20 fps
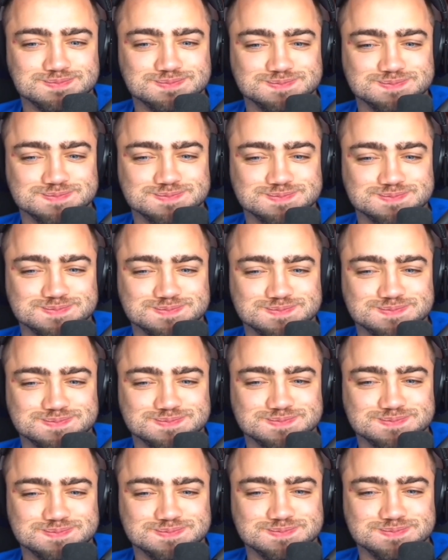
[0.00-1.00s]

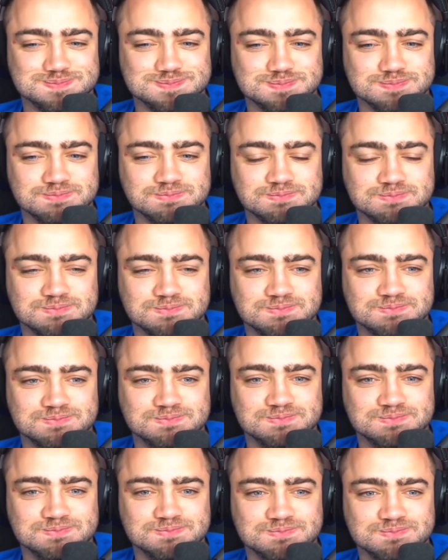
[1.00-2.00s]

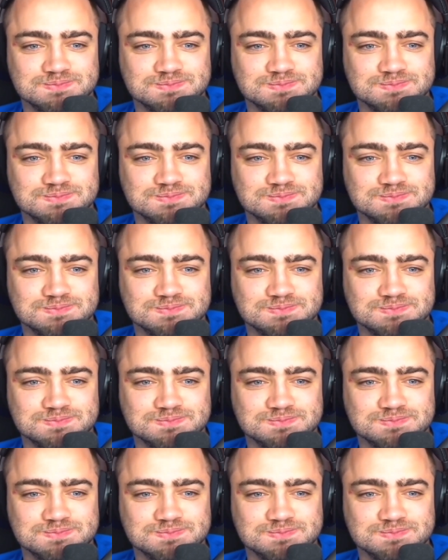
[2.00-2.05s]
(silence)